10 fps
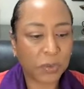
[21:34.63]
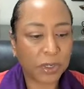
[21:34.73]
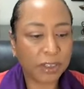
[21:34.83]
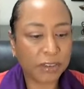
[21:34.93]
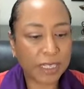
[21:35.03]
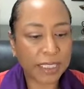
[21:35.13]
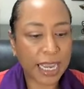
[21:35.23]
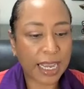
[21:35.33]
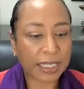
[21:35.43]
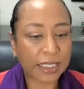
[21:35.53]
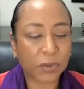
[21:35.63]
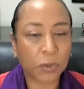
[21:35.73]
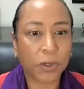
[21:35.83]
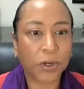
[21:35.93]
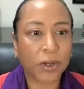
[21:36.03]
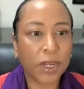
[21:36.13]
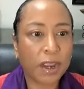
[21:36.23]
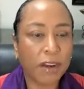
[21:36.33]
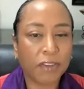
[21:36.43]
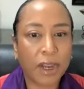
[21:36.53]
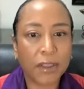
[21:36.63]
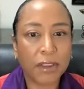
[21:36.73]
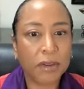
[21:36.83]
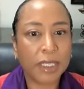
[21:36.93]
One of his asks were, Father,